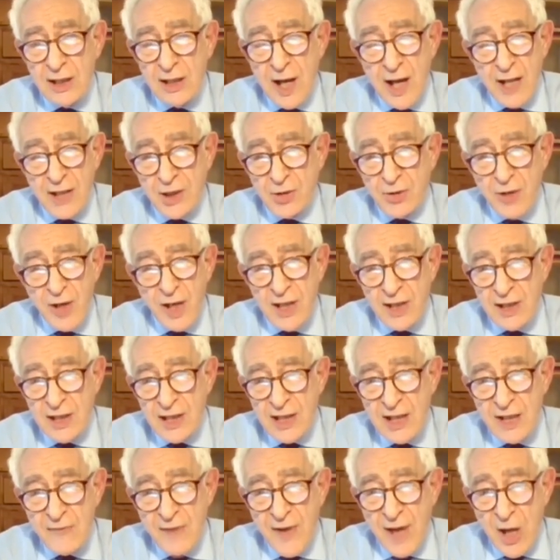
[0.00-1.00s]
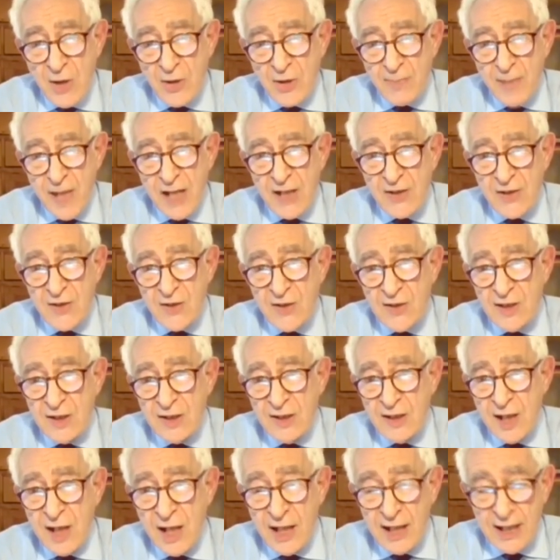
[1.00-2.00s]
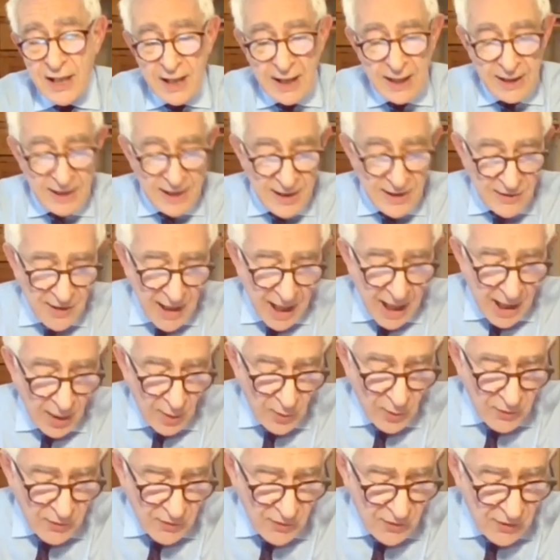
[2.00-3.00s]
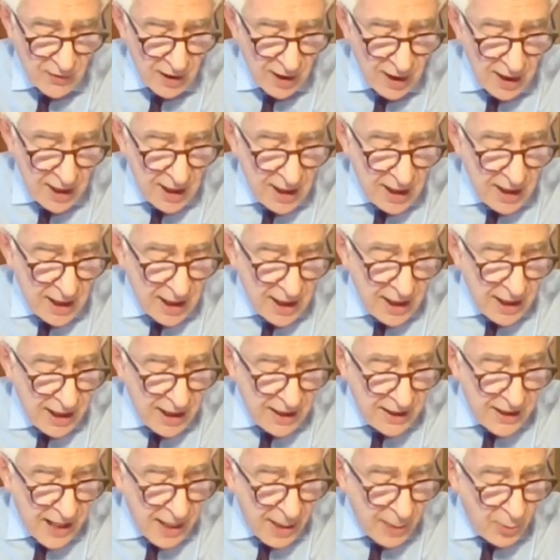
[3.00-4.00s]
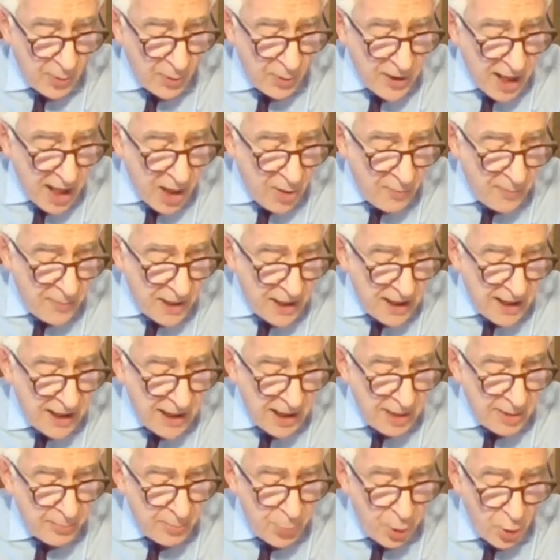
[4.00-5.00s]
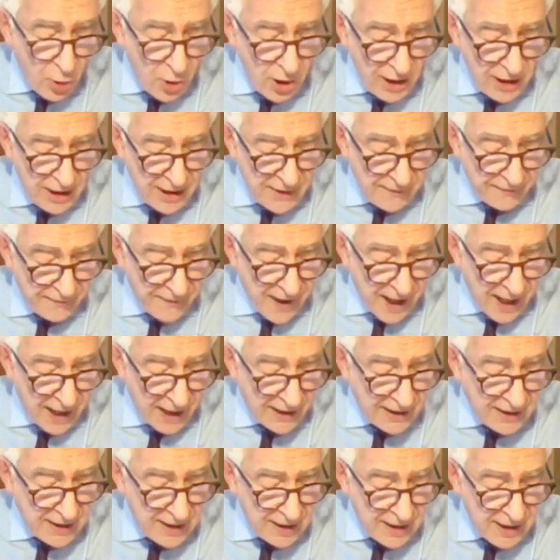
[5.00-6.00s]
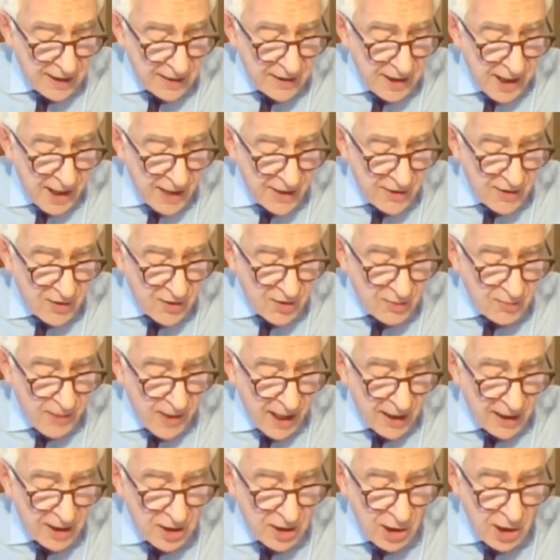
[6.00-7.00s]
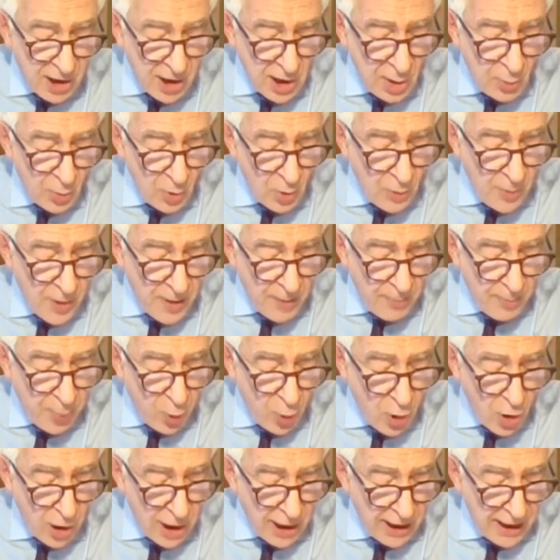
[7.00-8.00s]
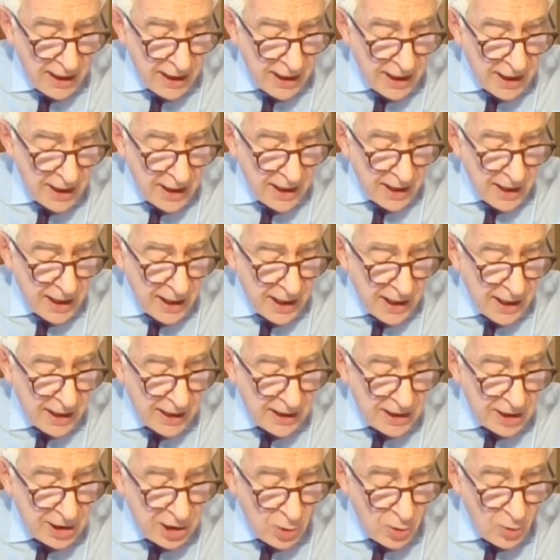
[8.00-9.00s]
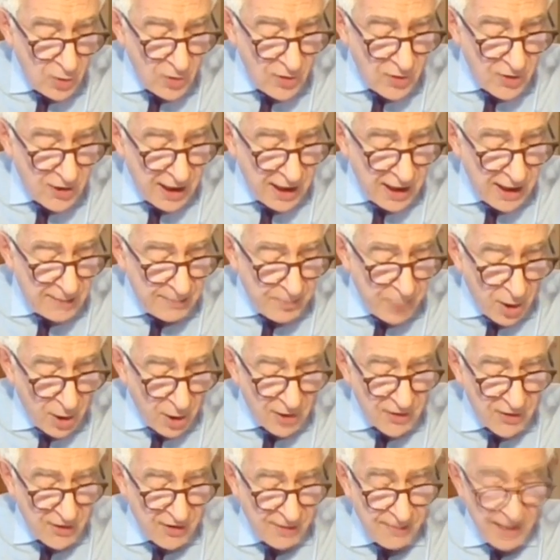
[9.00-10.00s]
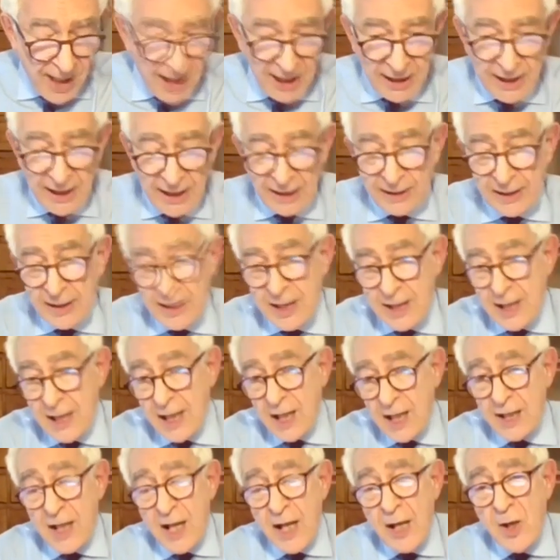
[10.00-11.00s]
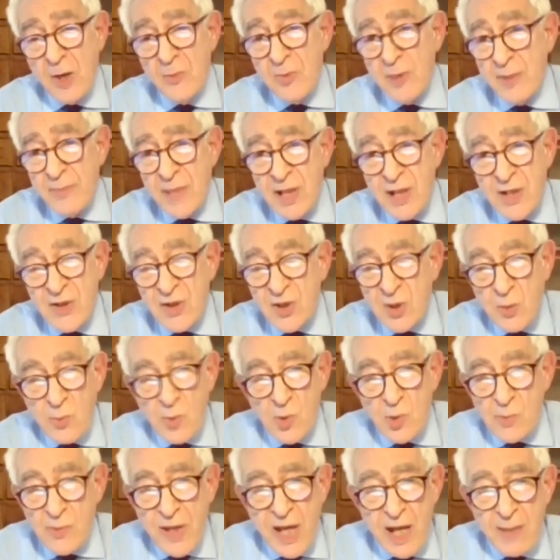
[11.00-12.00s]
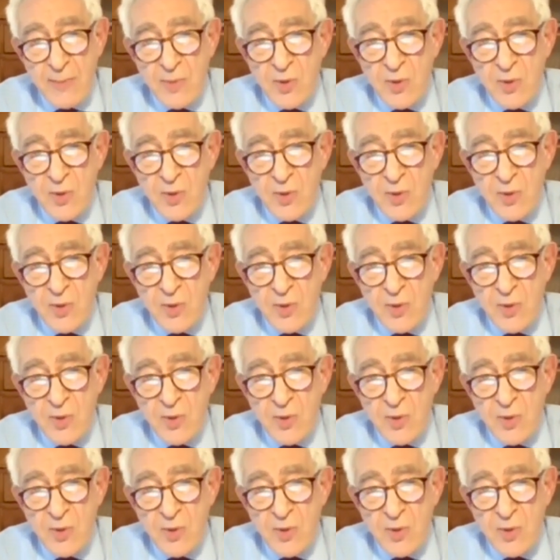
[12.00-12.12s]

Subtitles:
guide a great deal of our debates in this House, that will now be poorly defined, and I suspect will be poorly used in policy making. And I hope the minister will be